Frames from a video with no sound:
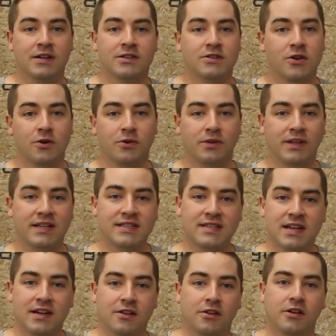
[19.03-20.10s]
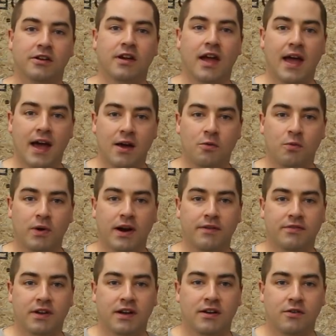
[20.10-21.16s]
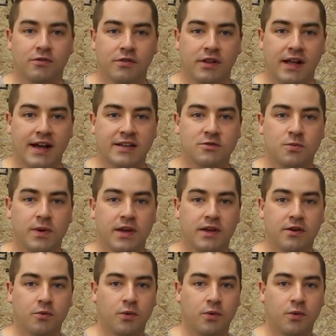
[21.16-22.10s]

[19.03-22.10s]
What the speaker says: So let's take a look at what I've done over the last week